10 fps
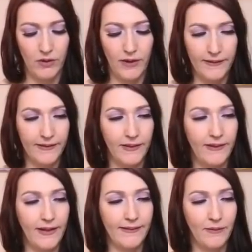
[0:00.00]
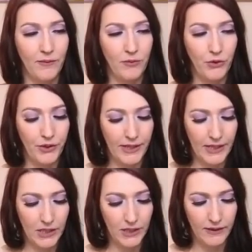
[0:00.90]
All right, so that day is a, a very
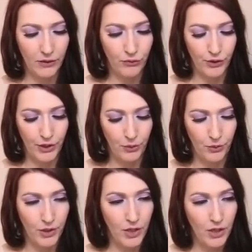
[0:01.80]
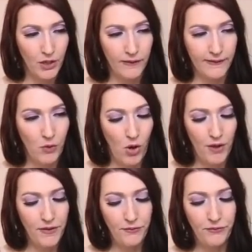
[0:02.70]
healing day for you. So
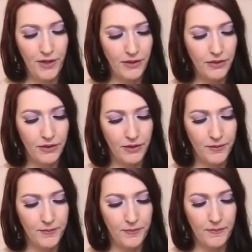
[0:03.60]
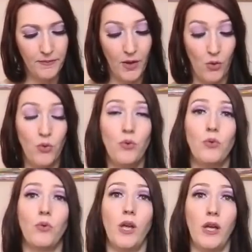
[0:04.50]
on the 5th,
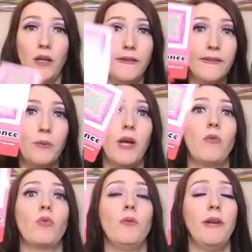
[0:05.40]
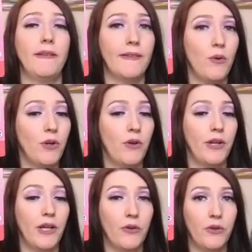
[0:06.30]
oh, okay. So we got romance going
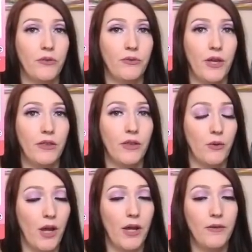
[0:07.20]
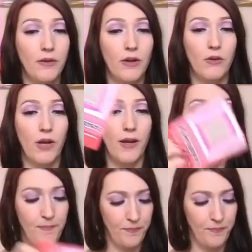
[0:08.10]
on here on the 5th. Okay, okay.